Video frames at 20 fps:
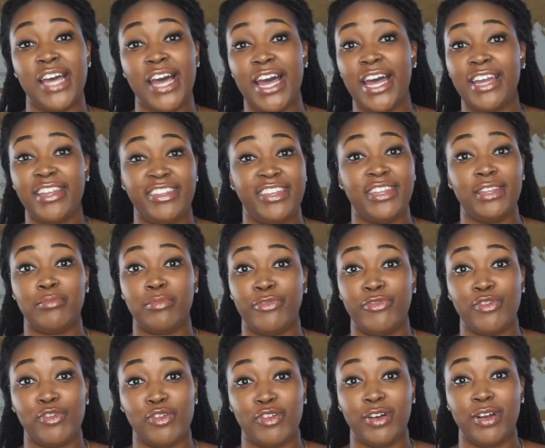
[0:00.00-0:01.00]
I did it
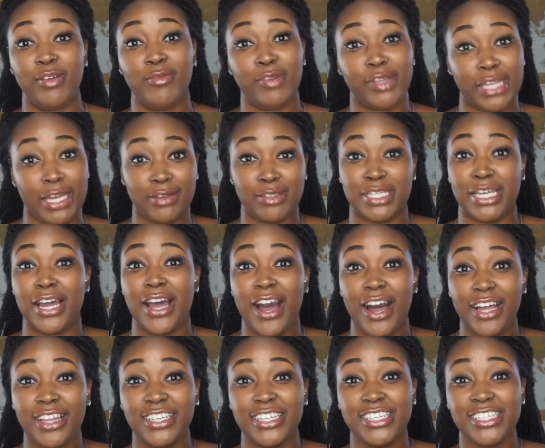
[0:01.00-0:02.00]
before when I was in
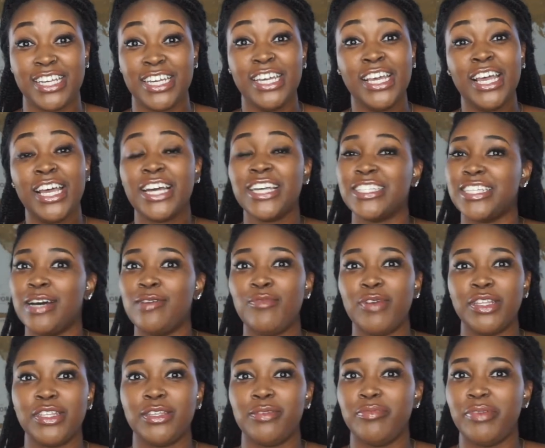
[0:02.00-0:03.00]
college, because I
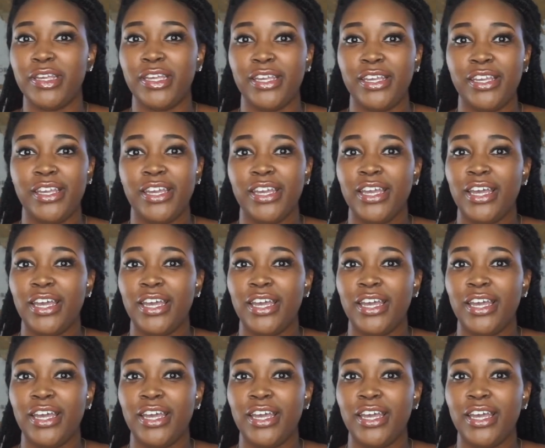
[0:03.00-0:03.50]
wanted to be